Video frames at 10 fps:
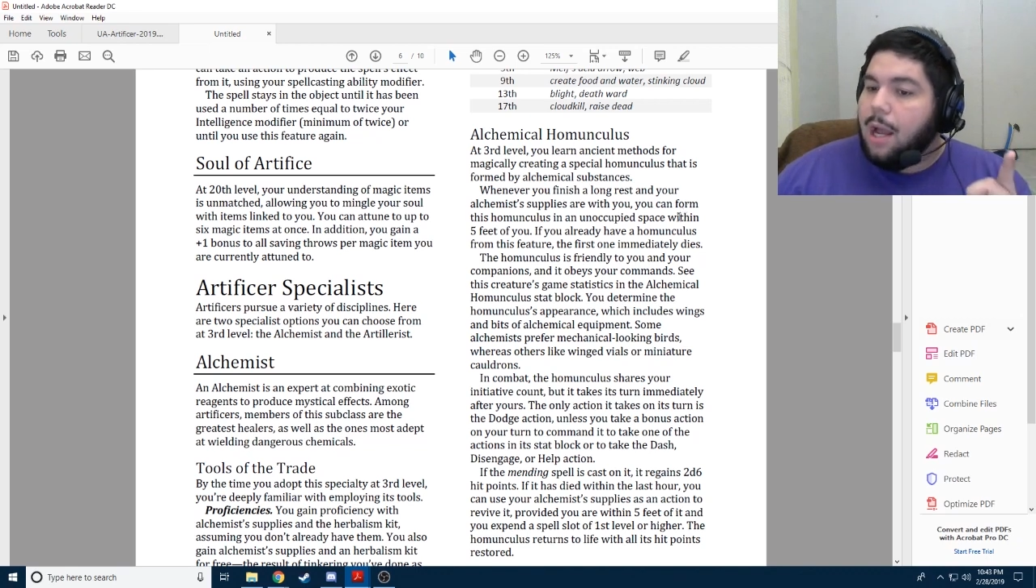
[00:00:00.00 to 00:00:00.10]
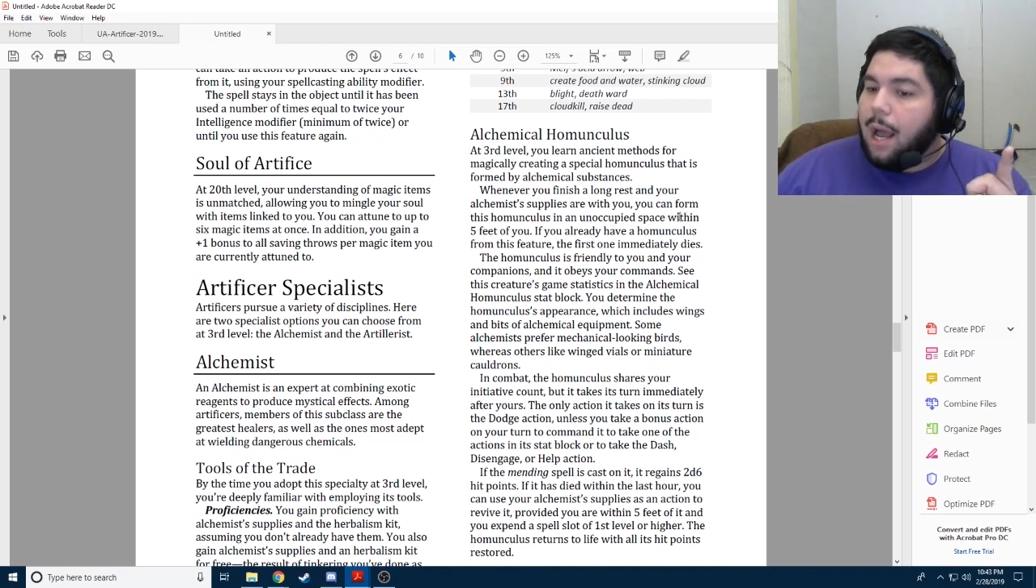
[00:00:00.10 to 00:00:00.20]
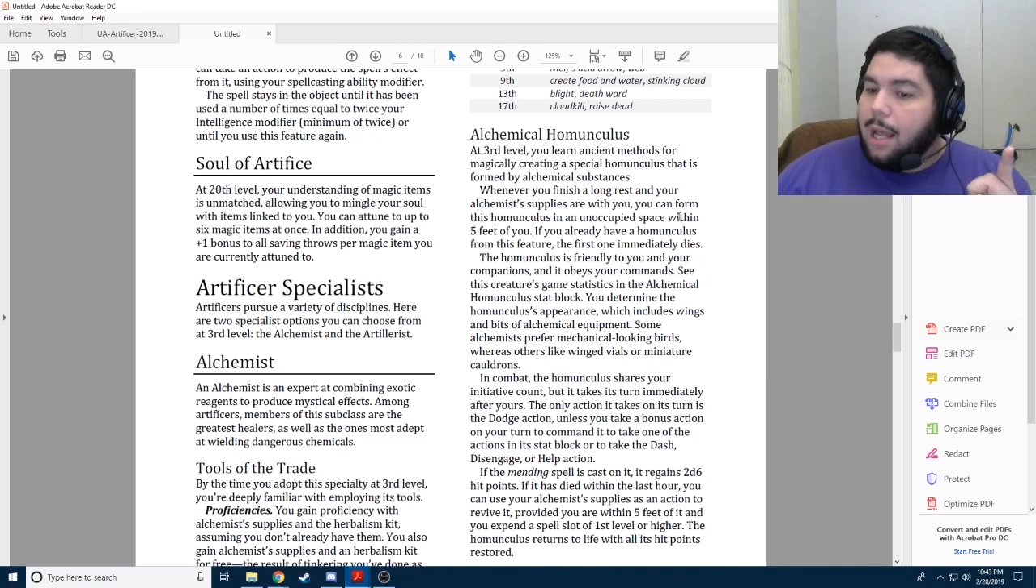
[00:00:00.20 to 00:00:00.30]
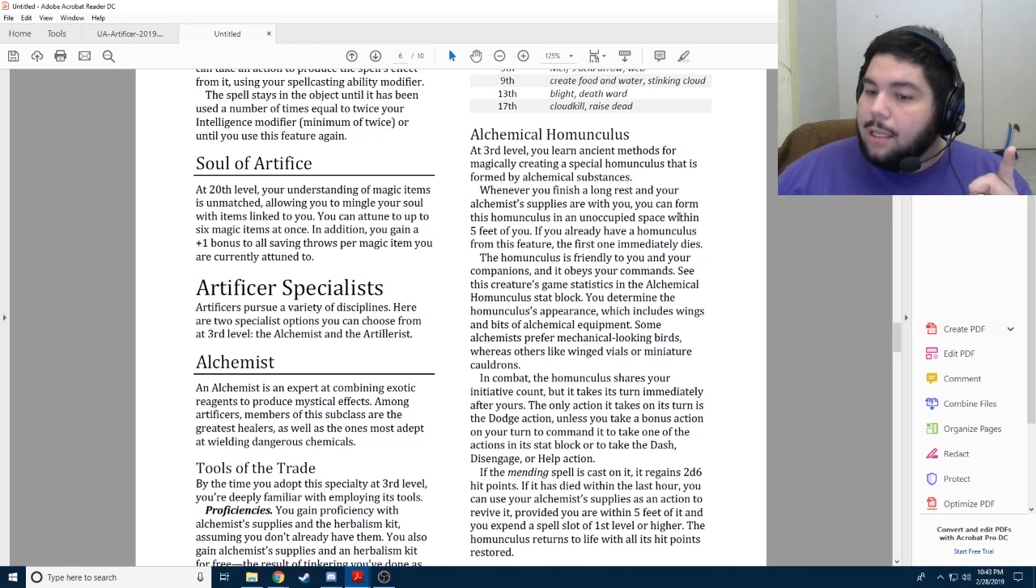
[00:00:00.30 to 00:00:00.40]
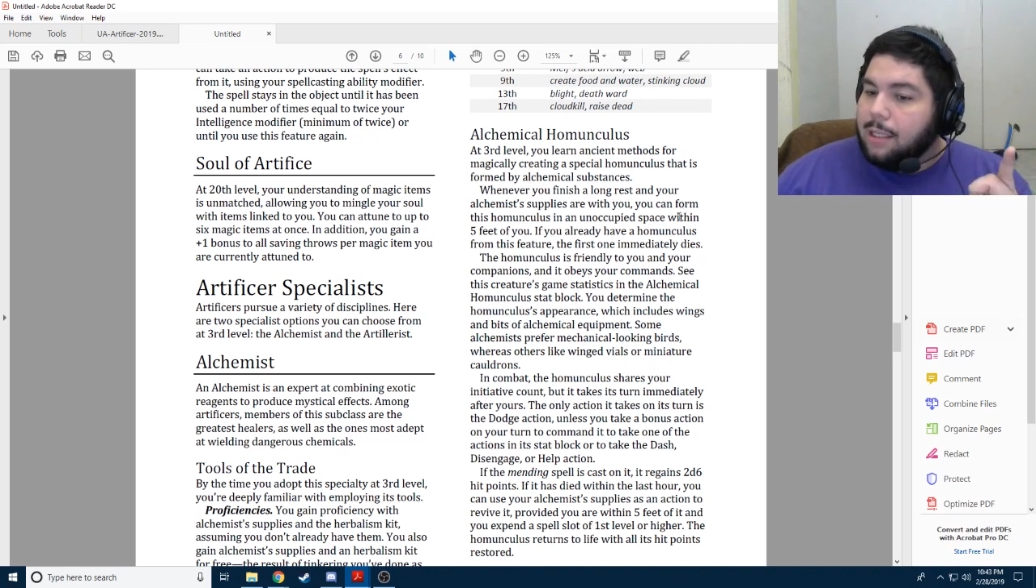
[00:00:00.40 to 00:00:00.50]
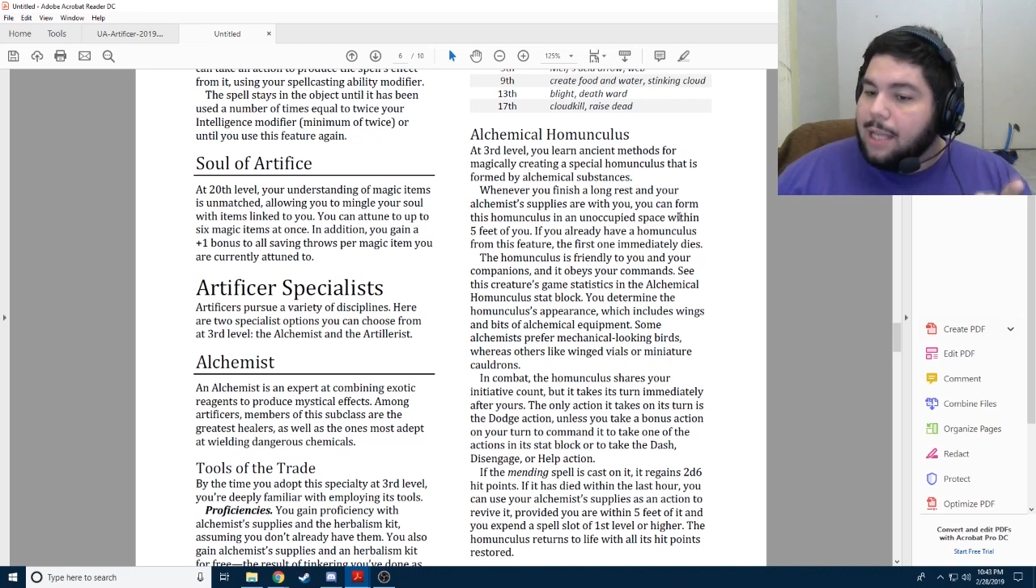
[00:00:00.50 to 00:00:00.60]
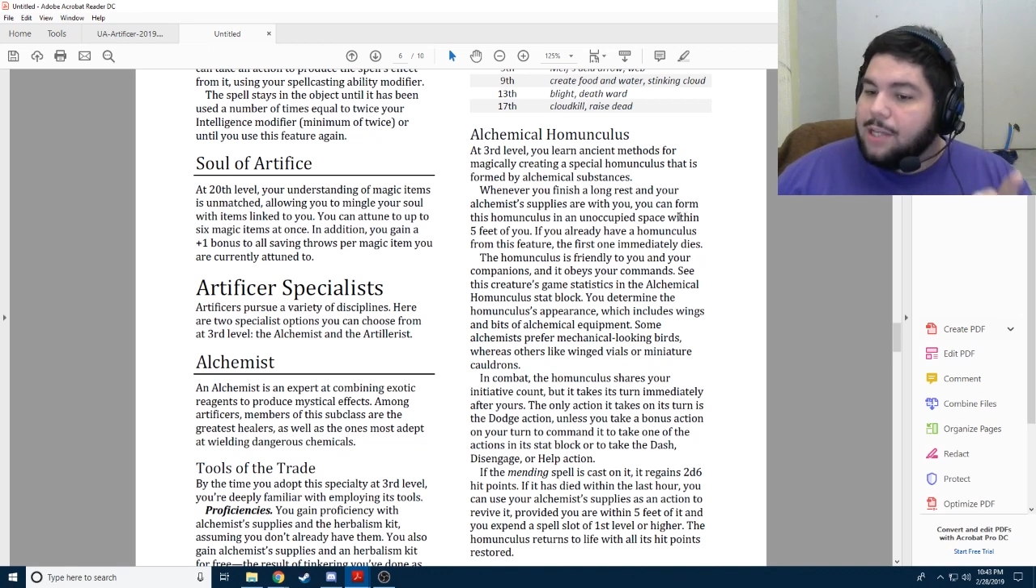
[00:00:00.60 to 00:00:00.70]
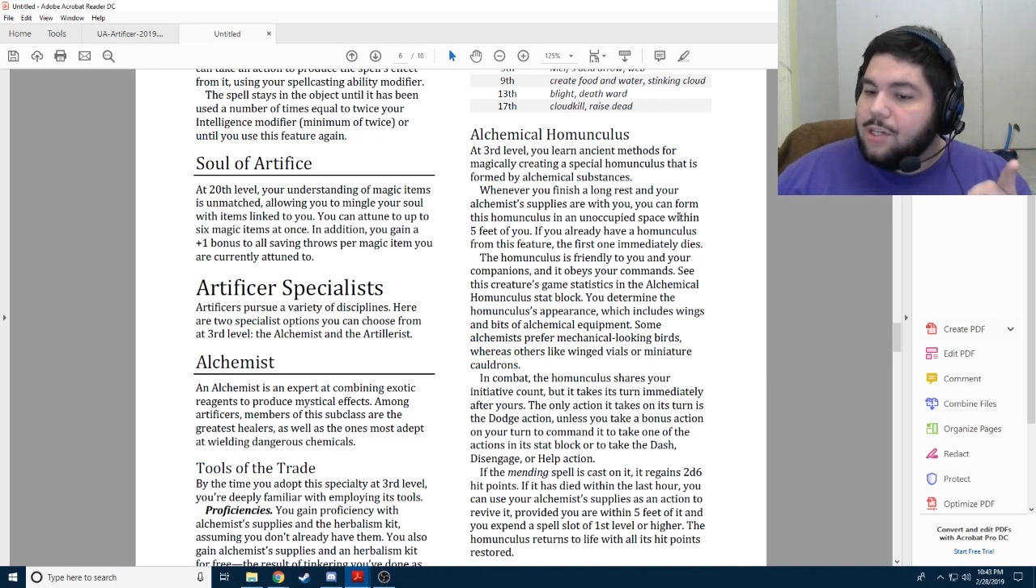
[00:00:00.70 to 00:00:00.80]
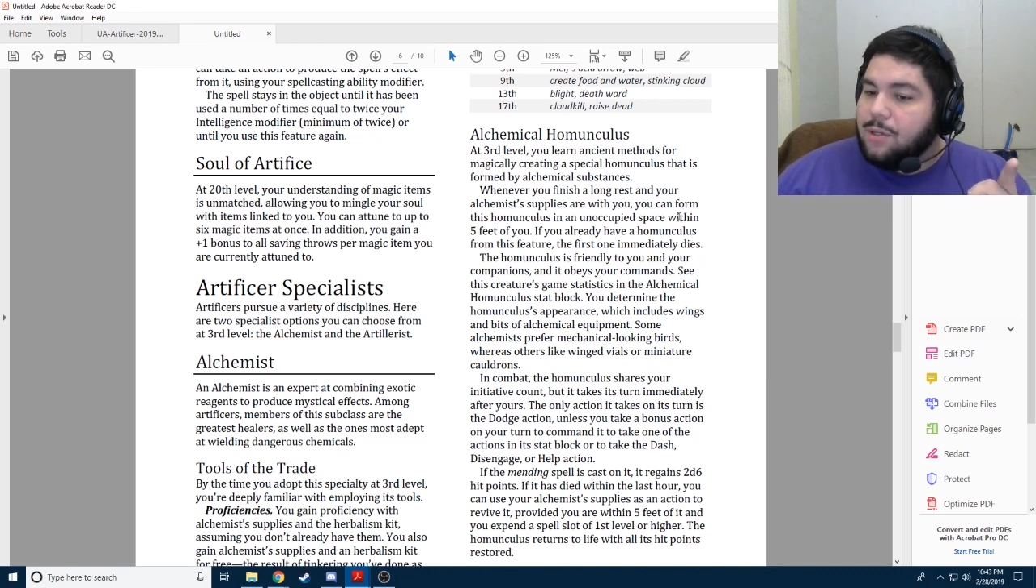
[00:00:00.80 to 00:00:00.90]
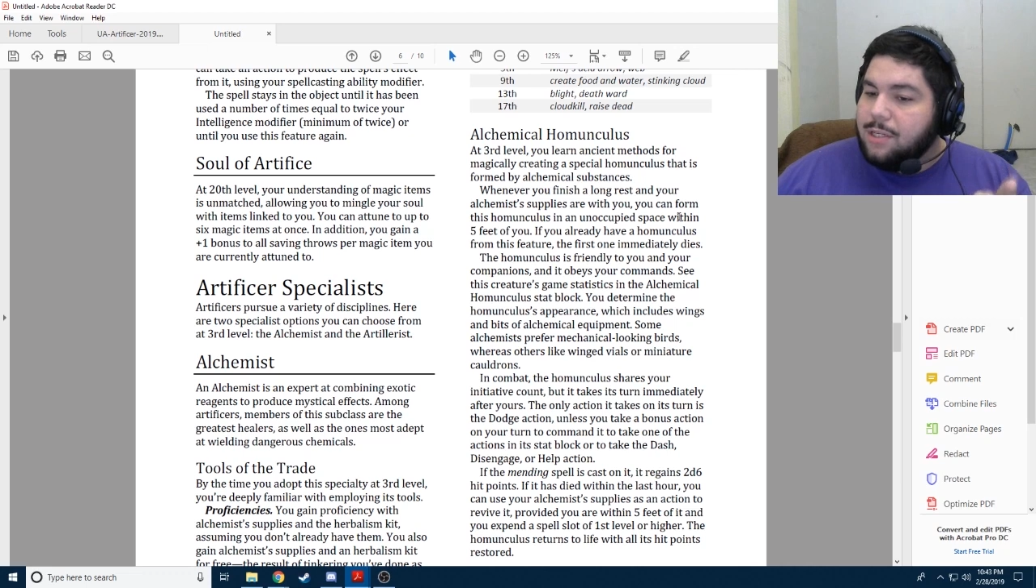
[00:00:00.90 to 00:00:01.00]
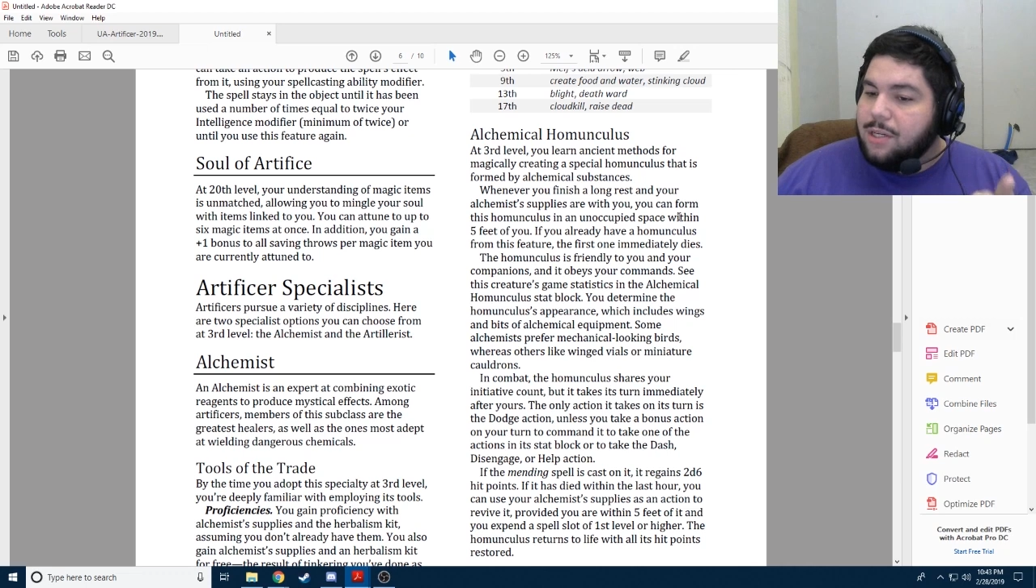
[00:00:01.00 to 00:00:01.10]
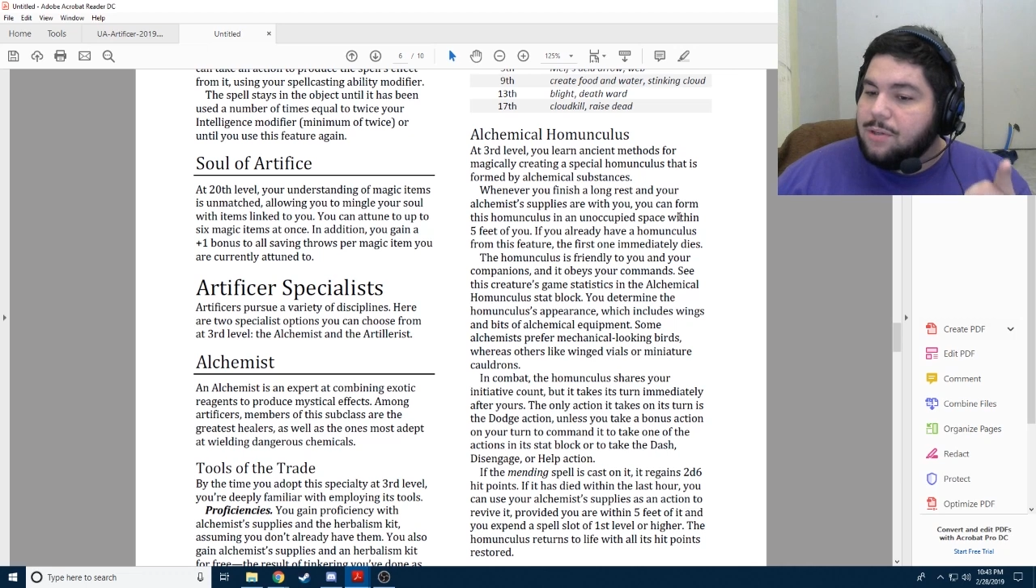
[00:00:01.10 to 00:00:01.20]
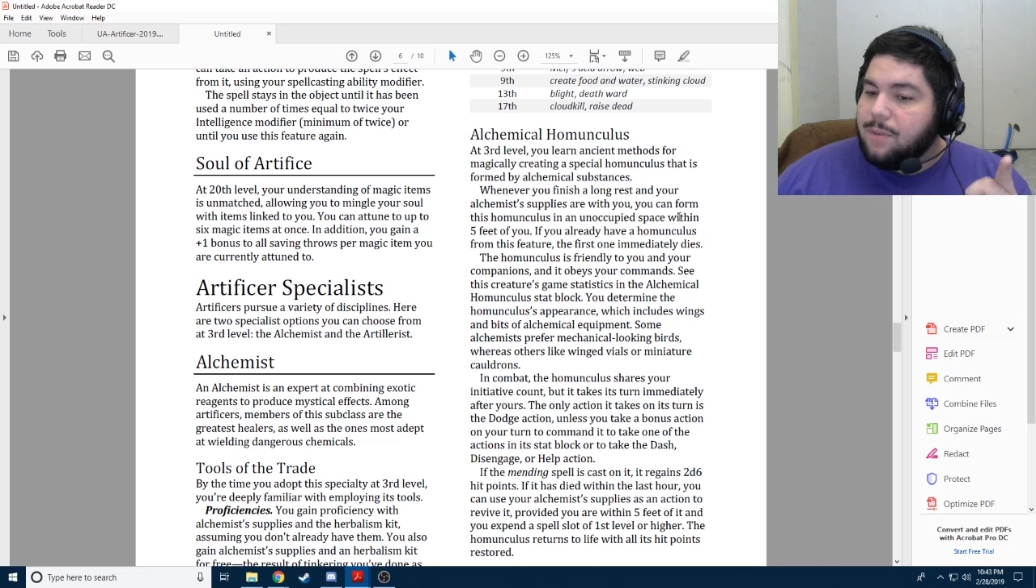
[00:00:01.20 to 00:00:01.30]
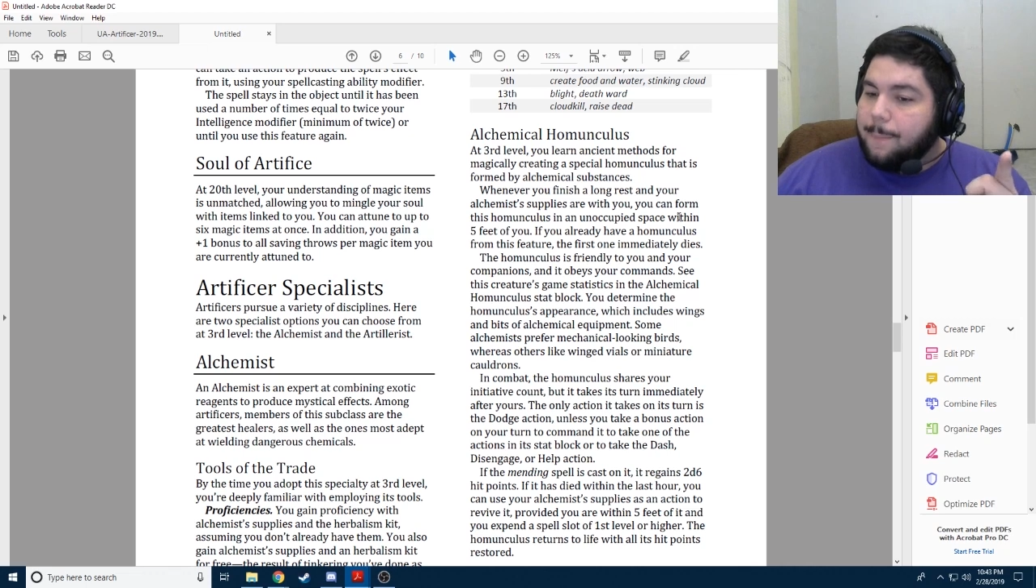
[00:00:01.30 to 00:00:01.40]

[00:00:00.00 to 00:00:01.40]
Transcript: unless you use